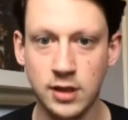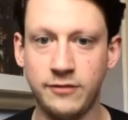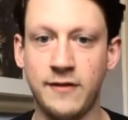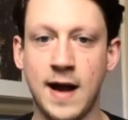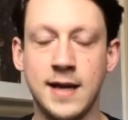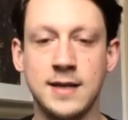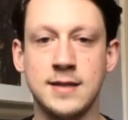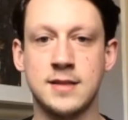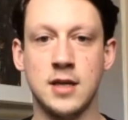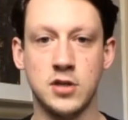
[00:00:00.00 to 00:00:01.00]

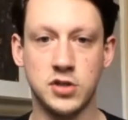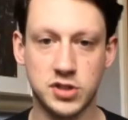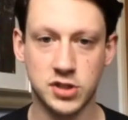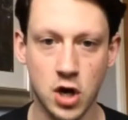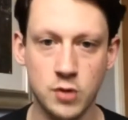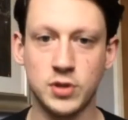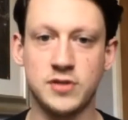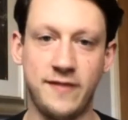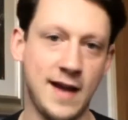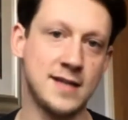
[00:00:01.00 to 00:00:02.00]
fires so much
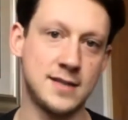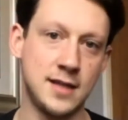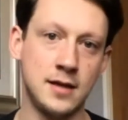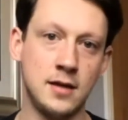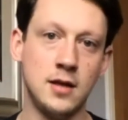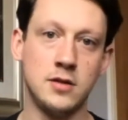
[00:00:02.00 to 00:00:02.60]
faster